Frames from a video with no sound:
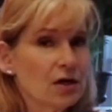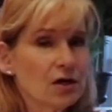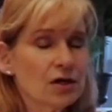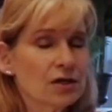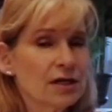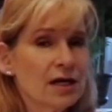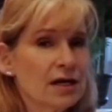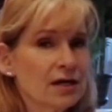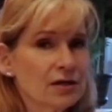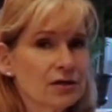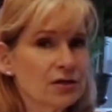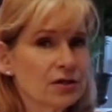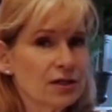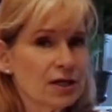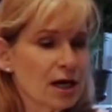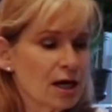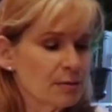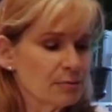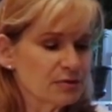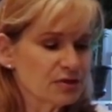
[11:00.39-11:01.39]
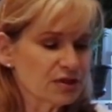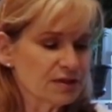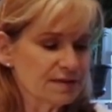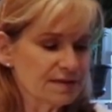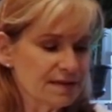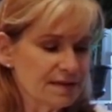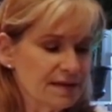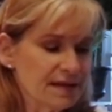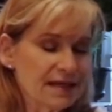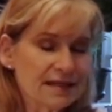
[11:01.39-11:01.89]
are not good
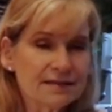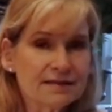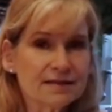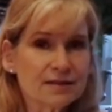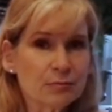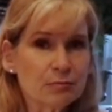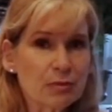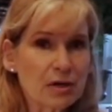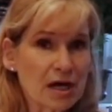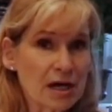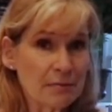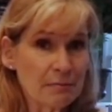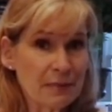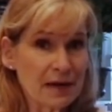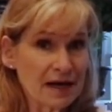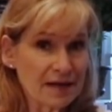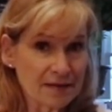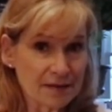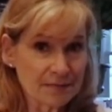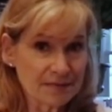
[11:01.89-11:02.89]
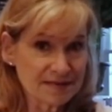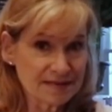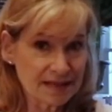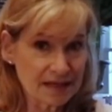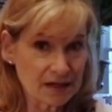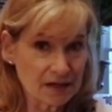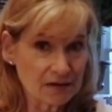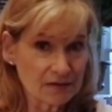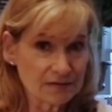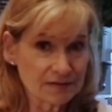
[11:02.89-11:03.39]
options in the Instant Pot by
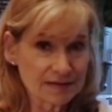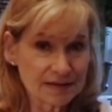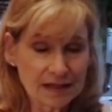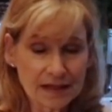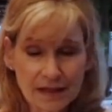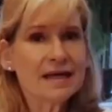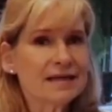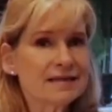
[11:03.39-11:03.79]
themselves.